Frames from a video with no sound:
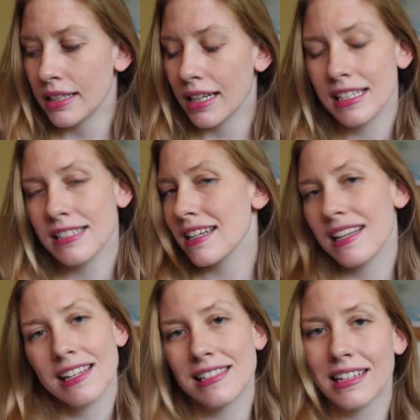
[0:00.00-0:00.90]
At least,
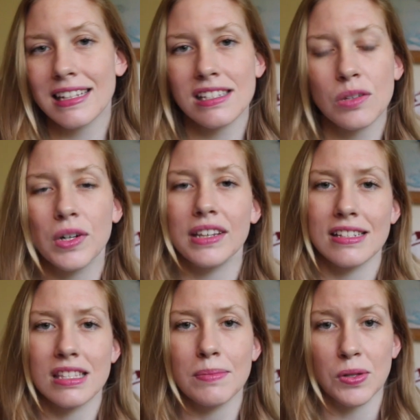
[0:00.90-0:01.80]
it's at least the one
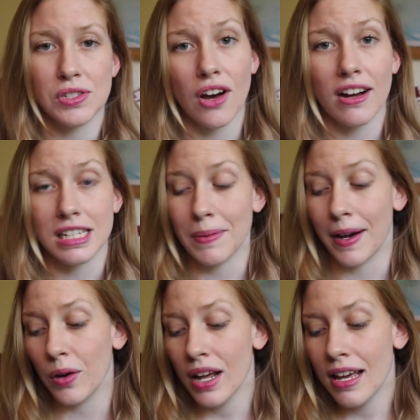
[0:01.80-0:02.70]
that's the most talked
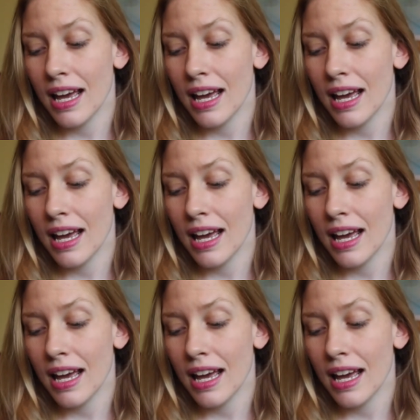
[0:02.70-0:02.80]
about.